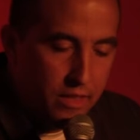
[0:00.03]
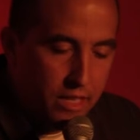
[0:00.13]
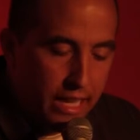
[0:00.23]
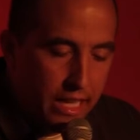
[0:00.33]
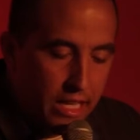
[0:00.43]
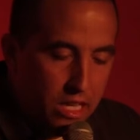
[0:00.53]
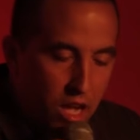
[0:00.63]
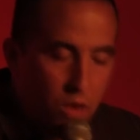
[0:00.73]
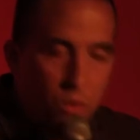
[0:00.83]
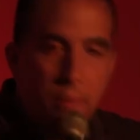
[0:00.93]
like
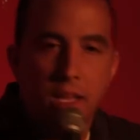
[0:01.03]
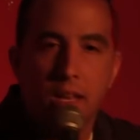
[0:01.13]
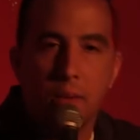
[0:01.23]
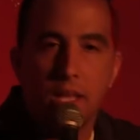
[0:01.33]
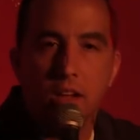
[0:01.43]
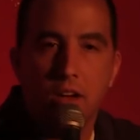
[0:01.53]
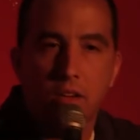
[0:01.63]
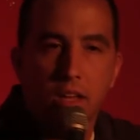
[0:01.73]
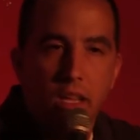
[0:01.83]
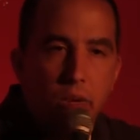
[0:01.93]
young women, we can all
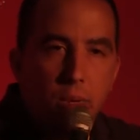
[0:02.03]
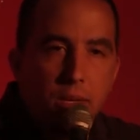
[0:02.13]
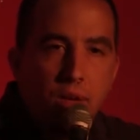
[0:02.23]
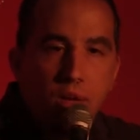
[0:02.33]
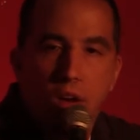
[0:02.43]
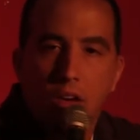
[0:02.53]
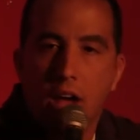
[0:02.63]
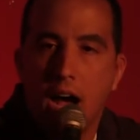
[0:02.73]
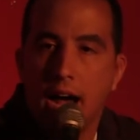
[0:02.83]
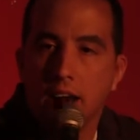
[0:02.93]
agree, young women are
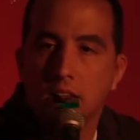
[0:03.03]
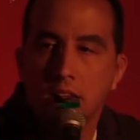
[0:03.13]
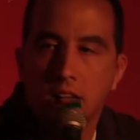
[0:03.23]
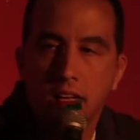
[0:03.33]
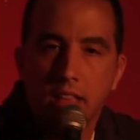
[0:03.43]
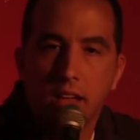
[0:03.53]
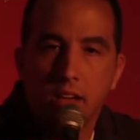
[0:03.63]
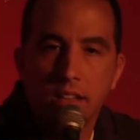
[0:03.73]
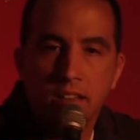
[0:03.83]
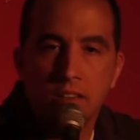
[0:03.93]
hot. Like they,
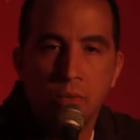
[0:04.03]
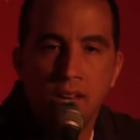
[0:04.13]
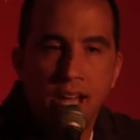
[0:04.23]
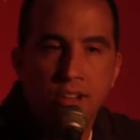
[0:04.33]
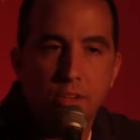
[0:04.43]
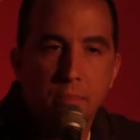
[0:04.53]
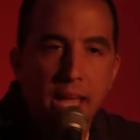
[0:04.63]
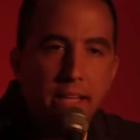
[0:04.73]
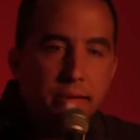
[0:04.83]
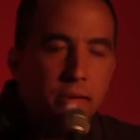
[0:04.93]
that's the way nature
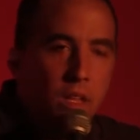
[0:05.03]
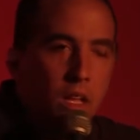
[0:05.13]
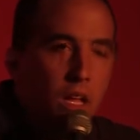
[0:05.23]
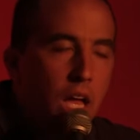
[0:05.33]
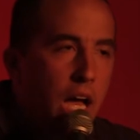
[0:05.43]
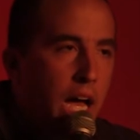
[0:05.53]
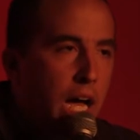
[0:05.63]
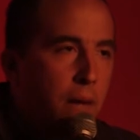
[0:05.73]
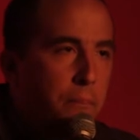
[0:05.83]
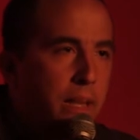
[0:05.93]
made them.
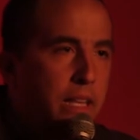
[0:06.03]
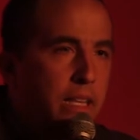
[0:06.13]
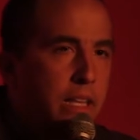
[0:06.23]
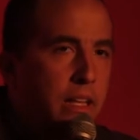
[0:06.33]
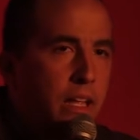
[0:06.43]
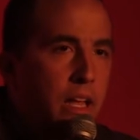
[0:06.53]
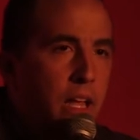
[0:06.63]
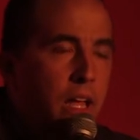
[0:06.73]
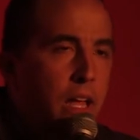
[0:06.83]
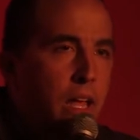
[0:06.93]
But
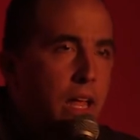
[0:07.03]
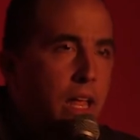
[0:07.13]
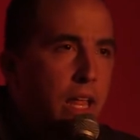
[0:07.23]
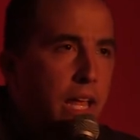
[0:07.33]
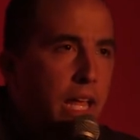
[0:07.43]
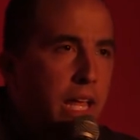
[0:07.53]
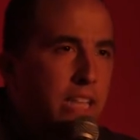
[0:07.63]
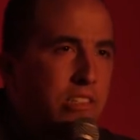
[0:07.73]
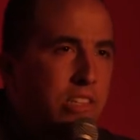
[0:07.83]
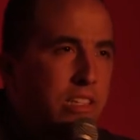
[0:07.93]

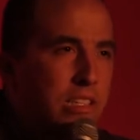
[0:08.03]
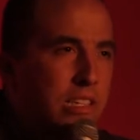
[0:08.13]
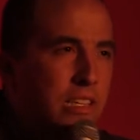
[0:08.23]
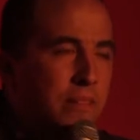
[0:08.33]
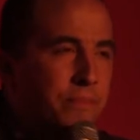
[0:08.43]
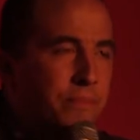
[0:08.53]
it's just,